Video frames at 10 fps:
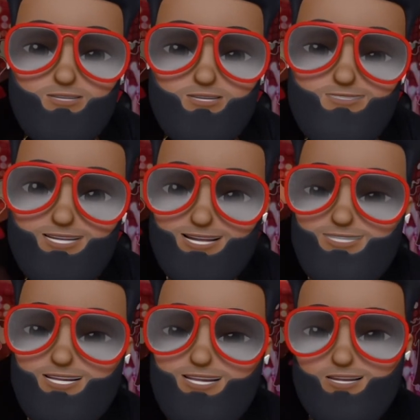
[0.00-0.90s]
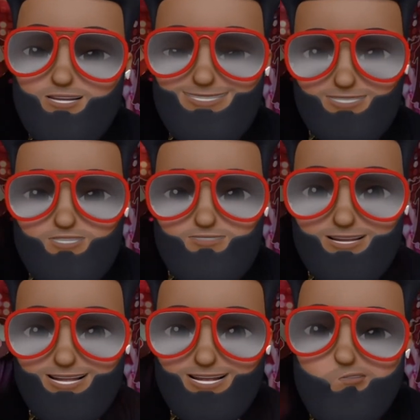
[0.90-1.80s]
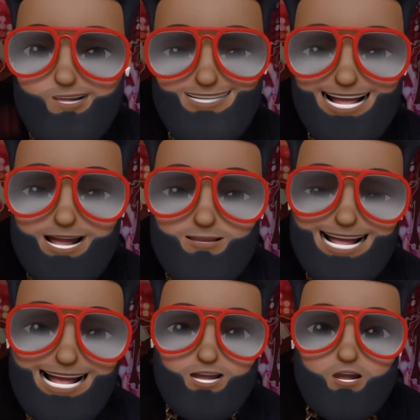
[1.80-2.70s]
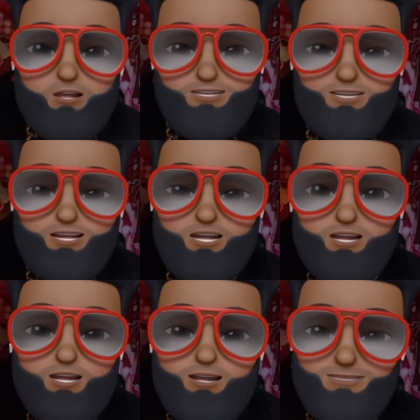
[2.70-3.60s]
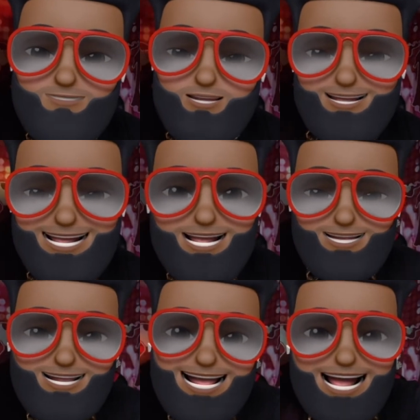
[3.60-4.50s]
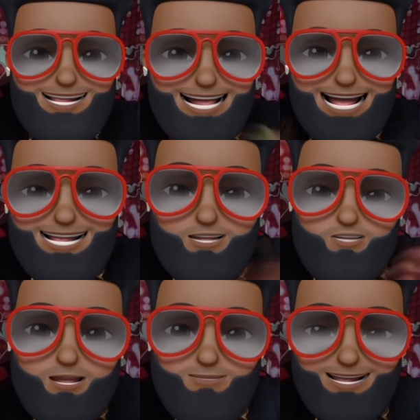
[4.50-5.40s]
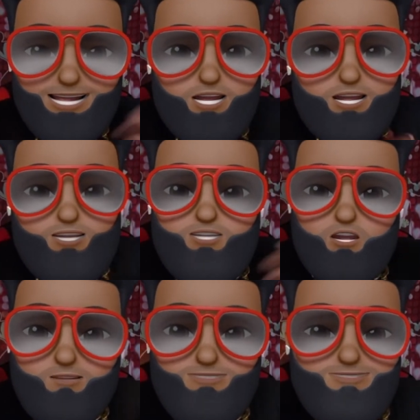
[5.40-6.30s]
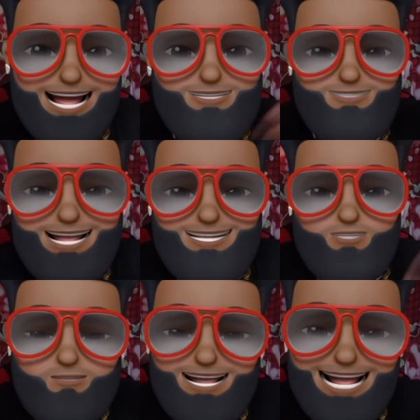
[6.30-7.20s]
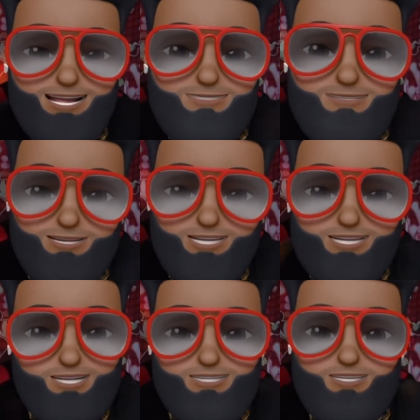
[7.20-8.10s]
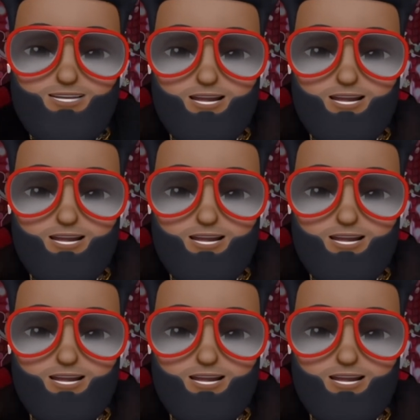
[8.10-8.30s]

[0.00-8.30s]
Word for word: Because he Tariq he was down with ADOS, but like now now he he made another term foundational black Americans